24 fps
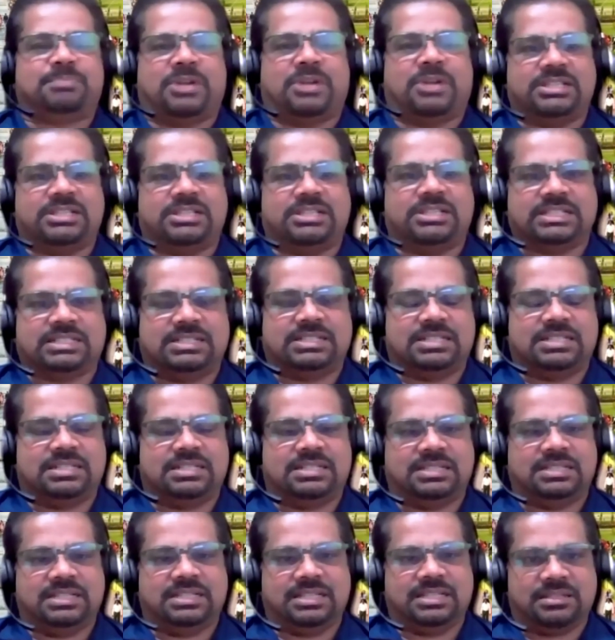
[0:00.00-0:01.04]
project
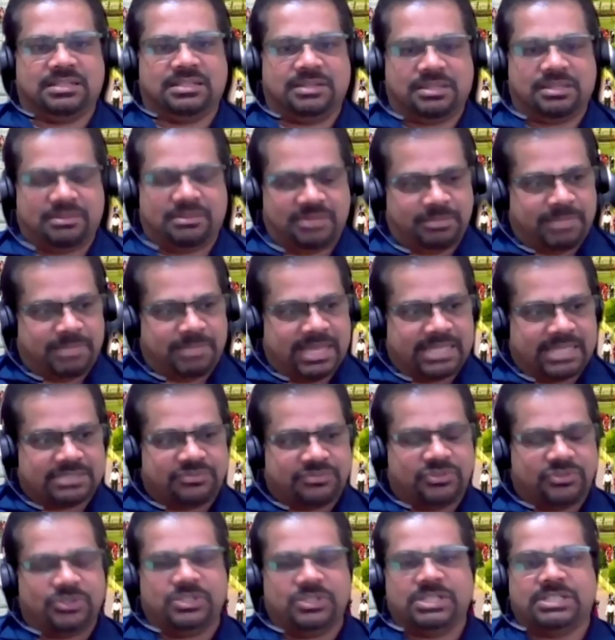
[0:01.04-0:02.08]
in the
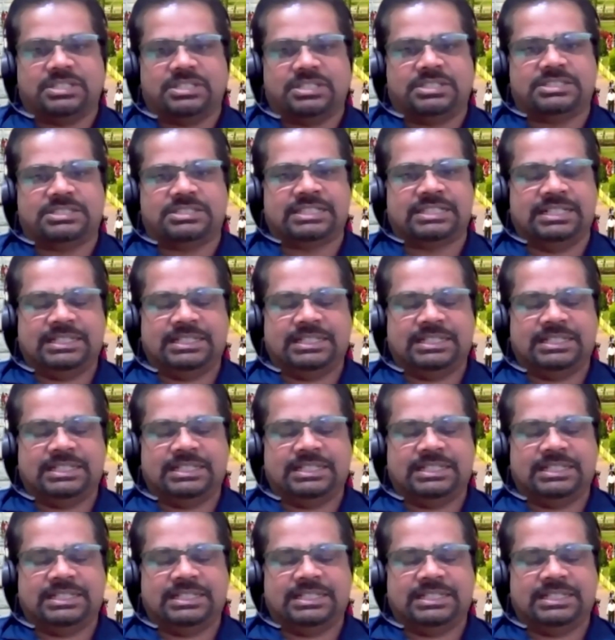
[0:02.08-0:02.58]
past few years.